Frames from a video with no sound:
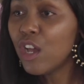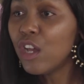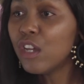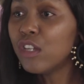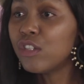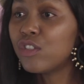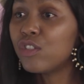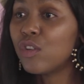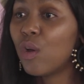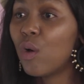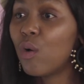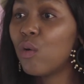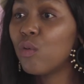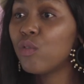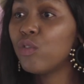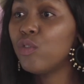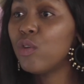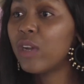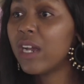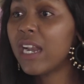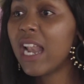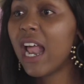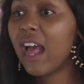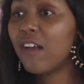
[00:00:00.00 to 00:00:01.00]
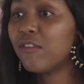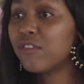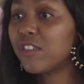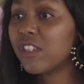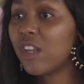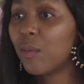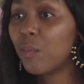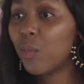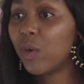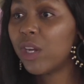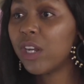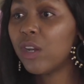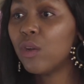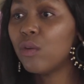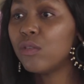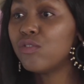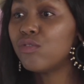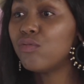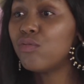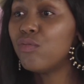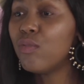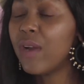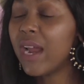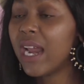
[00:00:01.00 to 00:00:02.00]
So you can have someone who's
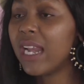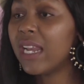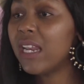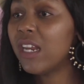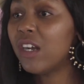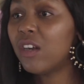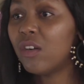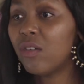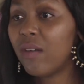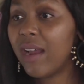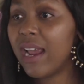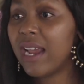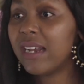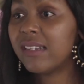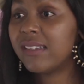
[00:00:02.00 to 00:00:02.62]
really great